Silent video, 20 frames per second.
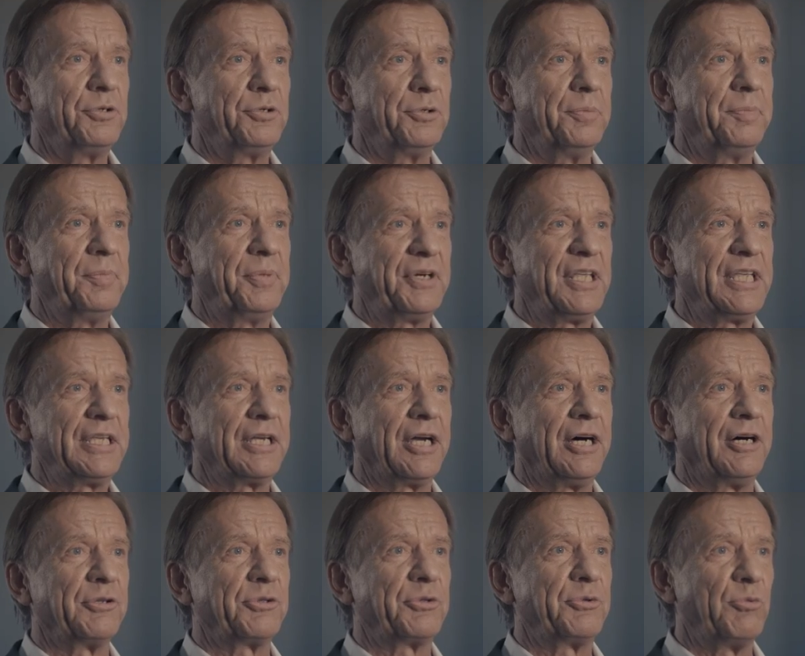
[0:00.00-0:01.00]
to bring
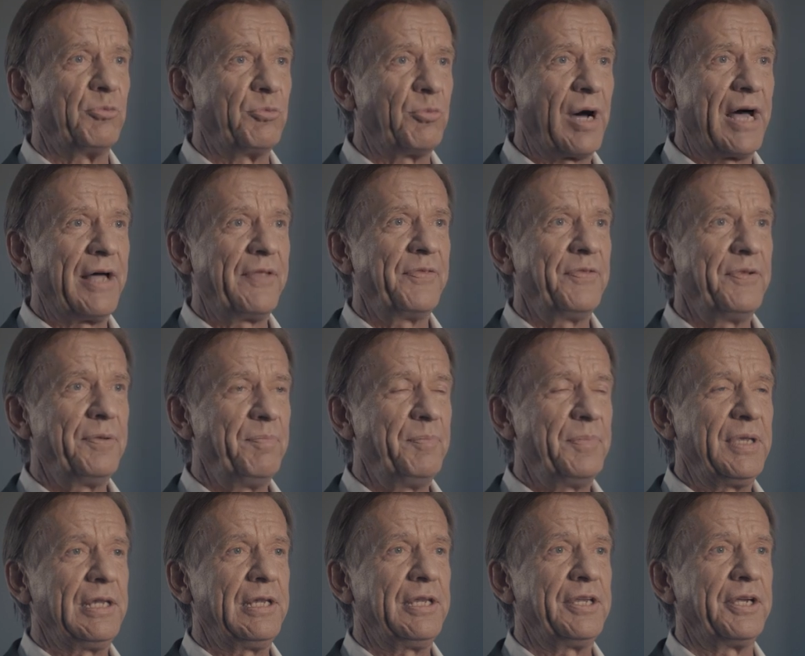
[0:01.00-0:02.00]
out
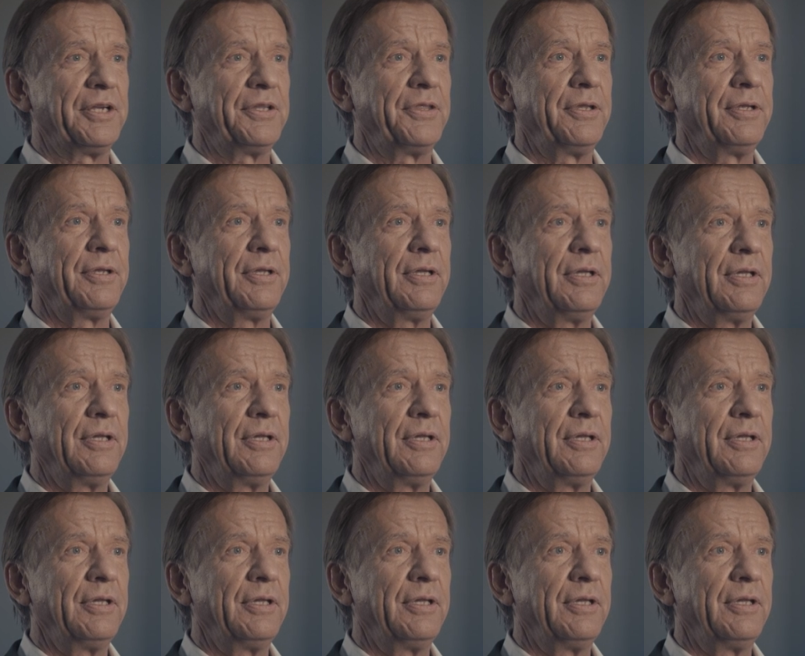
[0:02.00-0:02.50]
1 million